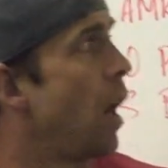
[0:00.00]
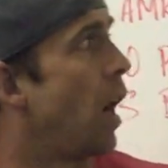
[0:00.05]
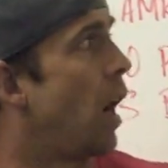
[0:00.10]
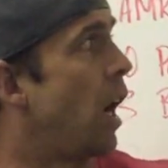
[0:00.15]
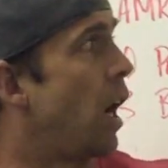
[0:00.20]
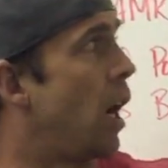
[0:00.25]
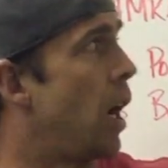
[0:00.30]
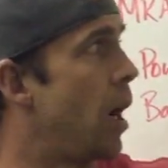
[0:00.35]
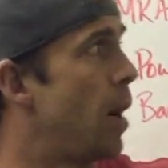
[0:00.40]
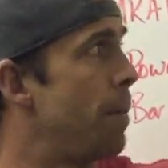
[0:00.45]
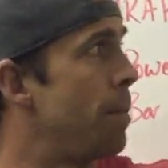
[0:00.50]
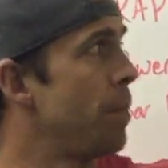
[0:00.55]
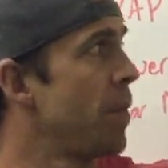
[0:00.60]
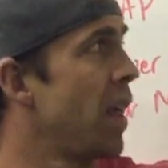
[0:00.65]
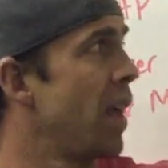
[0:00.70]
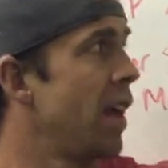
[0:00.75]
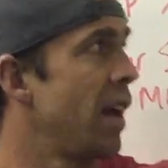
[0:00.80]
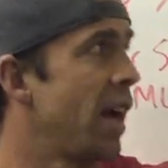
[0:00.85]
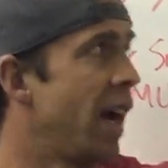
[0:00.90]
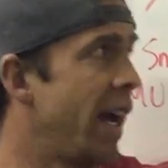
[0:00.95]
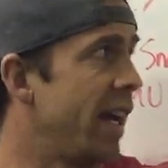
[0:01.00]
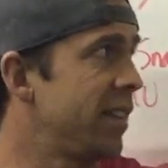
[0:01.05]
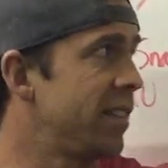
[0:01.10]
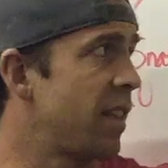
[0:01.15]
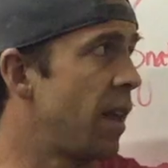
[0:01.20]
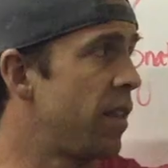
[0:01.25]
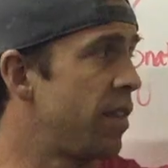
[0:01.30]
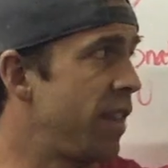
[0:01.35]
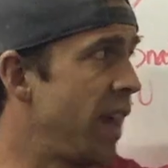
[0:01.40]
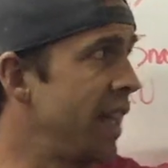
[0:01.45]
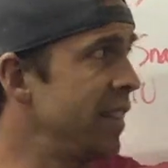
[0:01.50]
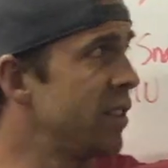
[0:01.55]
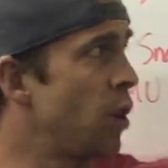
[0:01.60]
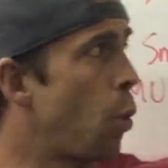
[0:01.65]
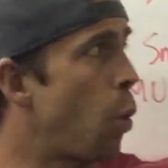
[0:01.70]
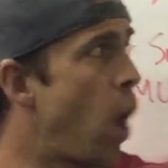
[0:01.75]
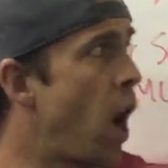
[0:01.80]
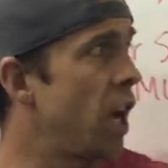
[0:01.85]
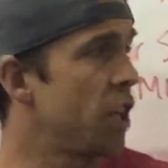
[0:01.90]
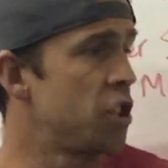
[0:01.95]
I think the thing
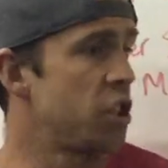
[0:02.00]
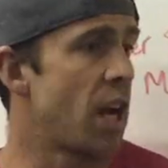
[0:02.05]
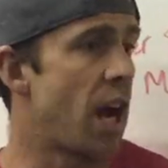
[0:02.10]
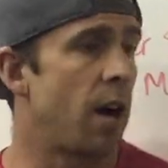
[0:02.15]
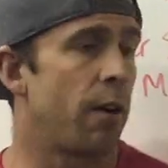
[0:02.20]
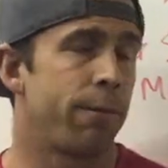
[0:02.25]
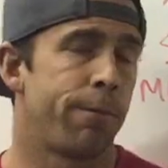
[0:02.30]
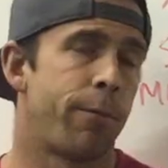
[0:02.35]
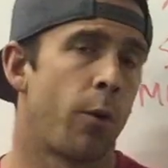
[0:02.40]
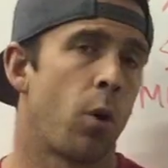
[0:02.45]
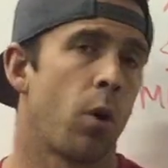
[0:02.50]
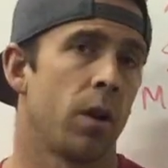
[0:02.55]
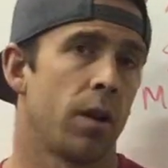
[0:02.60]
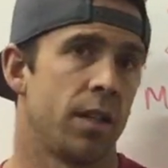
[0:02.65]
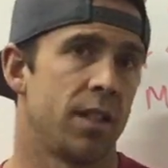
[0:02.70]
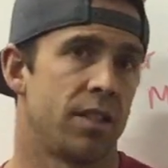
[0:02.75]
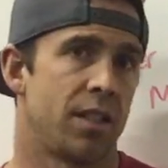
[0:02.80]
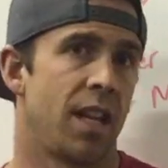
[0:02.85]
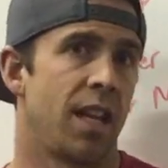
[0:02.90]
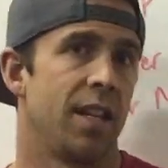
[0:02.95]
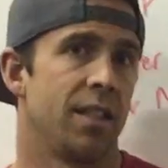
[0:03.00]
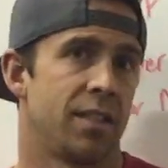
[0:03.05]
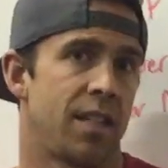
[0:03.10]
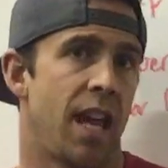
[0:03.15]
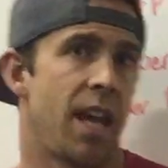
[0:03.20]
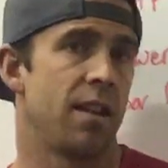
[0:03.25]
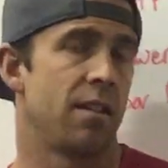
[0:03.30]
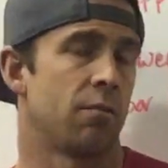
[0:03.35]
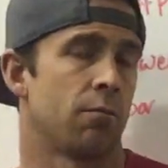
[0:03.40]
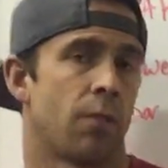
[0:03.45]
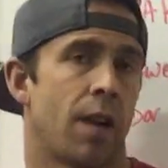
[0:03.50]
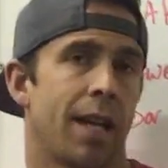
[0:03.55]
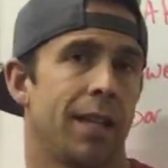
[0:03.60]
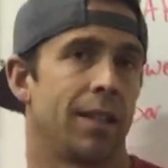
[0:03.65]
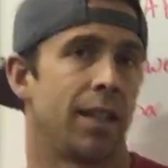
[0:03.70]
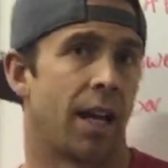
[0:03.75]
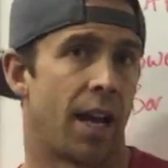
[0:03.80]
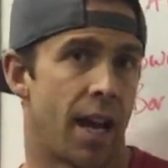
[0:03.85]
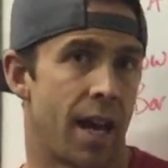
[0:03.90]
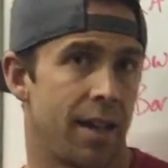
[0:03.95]
to watch out for is hitting
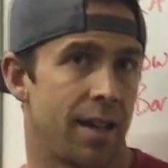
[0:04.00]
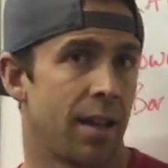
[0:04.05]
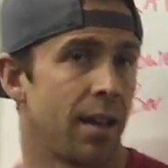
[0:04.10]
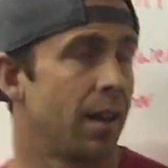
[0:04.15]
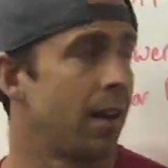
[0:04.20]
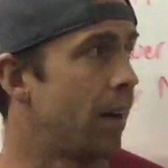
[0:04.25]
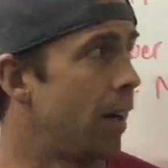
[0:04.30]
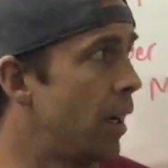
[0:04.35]
red line.